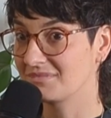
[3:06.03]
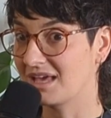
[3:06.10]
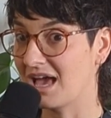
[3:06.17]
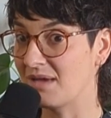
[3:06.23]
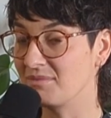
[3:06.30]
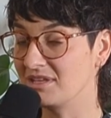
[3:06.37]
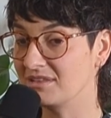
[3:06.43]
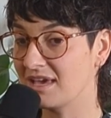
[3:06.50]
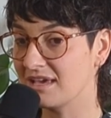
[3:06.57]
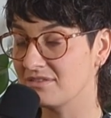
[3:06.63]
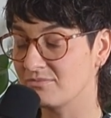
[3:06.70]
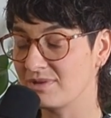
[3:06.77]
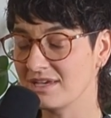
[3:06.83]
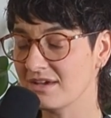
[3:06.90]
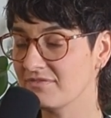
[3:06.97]
I mean,
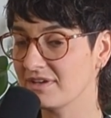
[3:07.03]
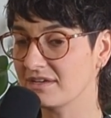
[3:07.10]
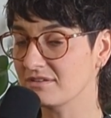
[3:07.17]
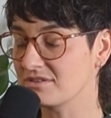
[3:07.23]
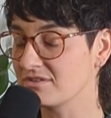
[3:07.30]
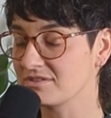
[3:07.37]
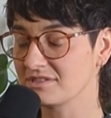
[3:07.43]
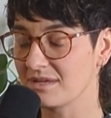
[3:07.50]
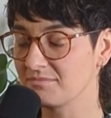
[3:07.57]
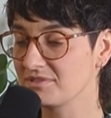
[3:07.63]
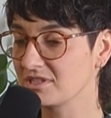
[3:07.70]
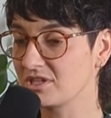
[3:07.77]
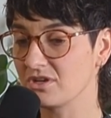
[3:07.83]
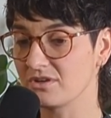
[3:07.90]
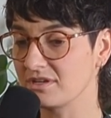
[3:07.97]
we have like, there's some
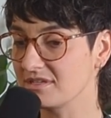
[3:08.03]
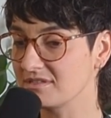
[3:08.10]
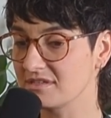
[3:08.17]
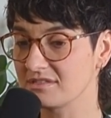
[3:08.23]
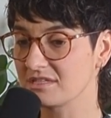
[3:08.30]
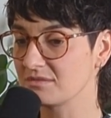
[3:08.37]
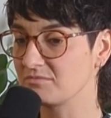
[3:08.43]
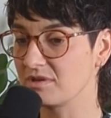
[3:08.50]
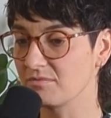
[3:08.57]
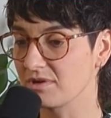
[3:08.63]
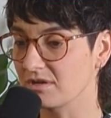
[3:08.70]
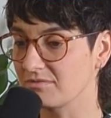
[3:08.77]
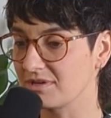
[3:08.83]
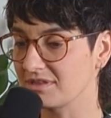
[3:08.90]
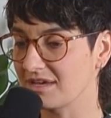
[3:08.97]
security system we
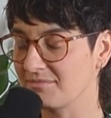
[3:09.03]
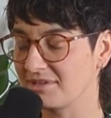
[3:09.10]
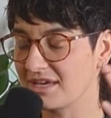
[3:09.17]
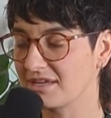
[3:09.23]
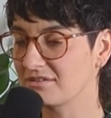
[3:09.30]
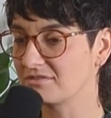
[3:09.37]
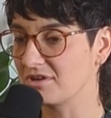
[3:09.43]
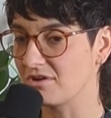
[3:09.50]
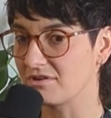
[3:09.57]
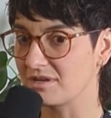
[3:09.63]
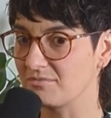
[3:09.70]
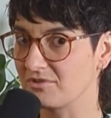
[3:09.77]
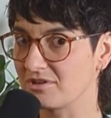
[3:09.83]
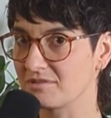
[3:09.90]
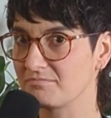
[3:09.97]
work with. I mean, I don't know
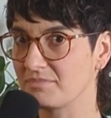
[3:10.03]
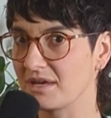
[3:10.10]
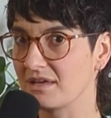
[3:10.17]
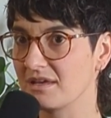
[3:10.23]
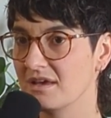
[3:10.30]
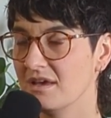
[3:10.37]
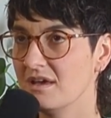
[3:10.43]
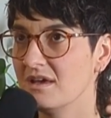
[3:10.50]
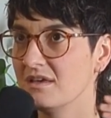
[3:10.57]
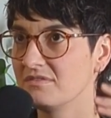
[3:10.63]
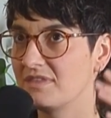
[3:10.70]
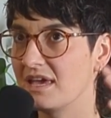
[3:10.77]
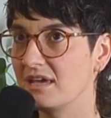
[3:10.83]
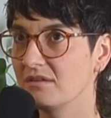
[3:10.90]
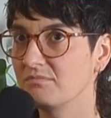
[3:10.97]
anymore, but they